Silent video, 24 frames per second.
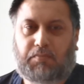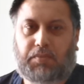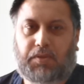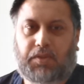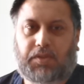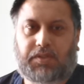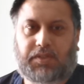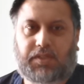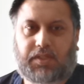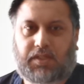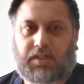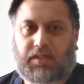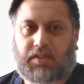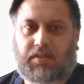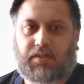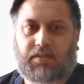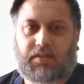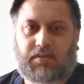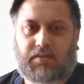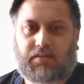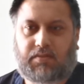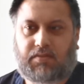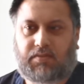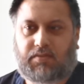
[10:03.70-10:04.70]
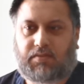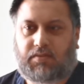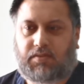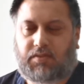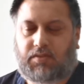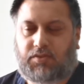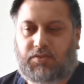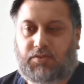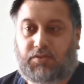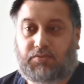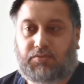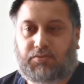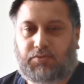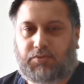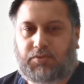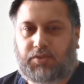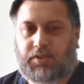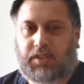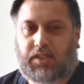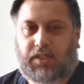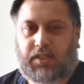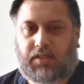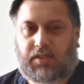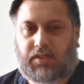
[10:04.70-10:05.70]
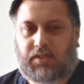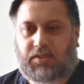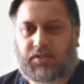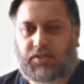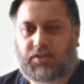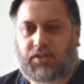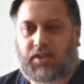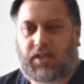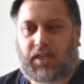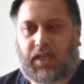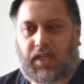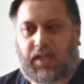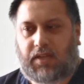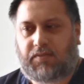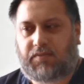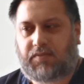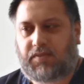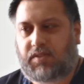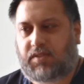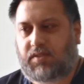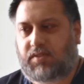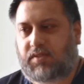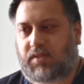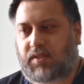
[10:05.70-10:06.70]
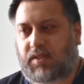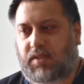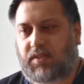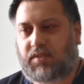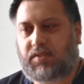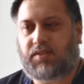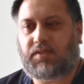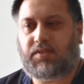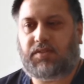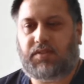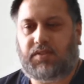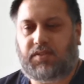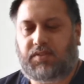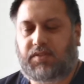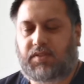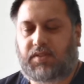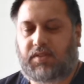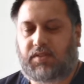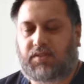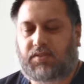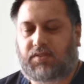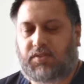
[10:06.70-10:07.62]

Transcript: building a new routine into your life is consistency.